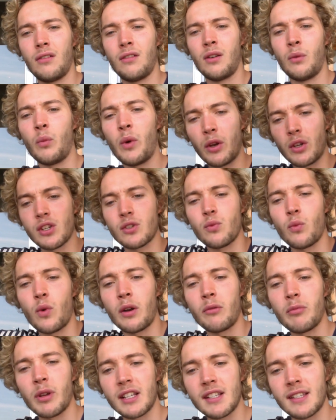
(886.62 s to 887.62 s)
And we're just
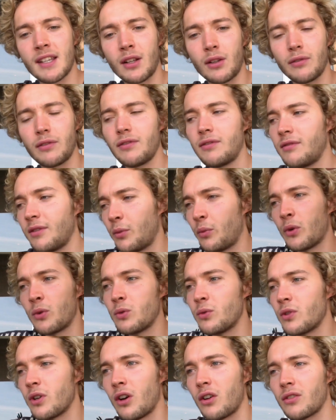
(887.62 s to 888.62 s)
one big self, and we're
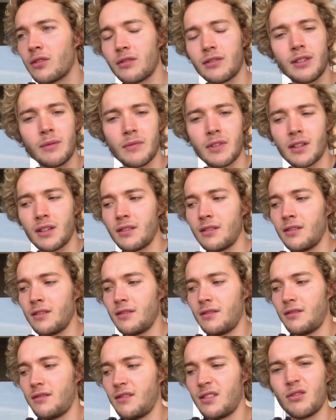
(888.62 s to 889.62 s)
all God or something.
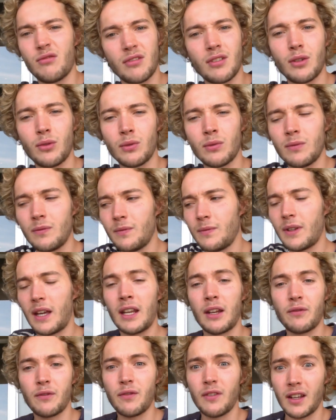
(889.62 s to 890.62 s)
It's cool.
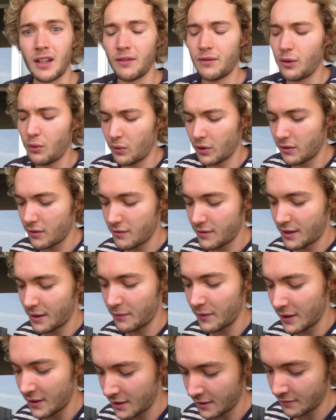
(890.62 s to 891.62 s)
And if you want
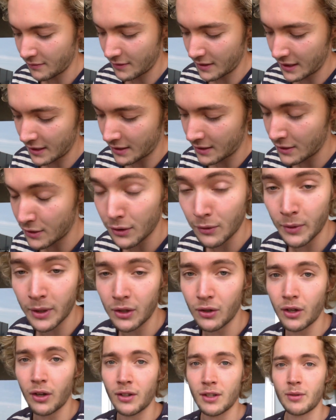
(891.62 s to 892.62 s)
something to listen to when
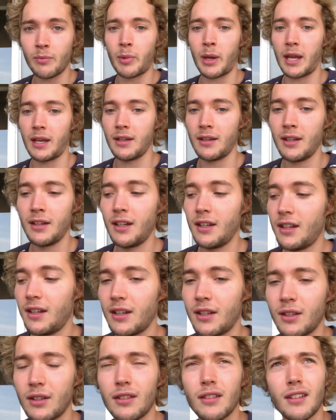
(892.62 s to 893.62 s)
you're going to bed,
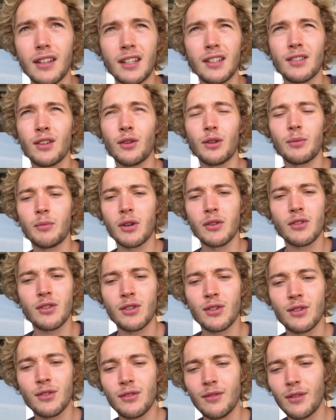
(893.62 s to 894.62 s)
and he's got the
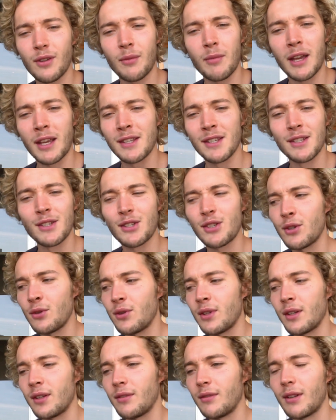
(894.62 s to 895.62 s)
most amazing,
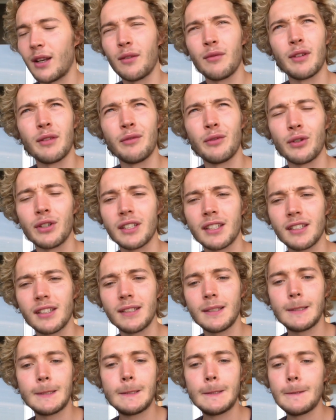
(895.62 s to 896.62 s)
soothing, lovely voice,
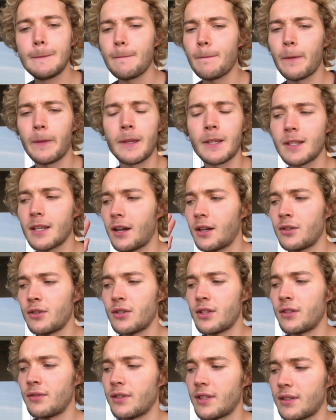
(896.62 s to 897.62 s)
and there's
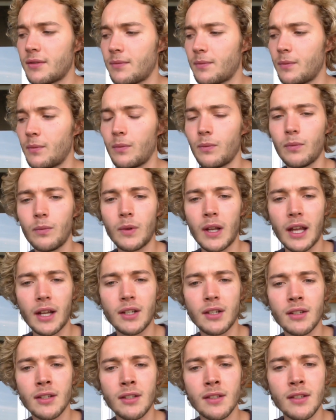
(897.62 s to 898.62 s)
hundreds of his
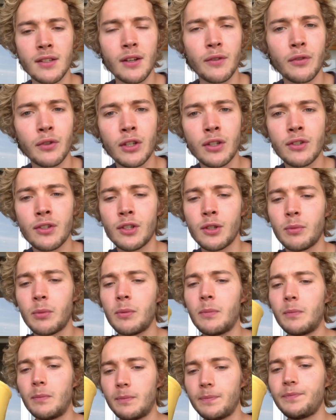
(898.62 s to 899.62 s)
lectures and stuff on YouTube.
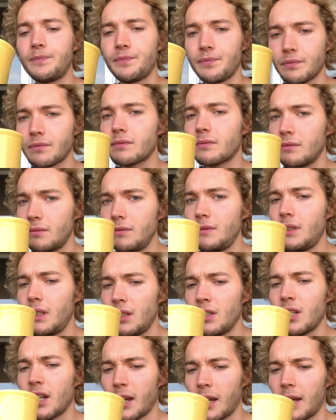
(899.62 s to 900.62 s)

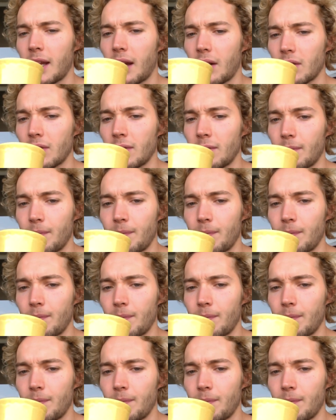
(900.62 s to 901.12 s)
Check it out.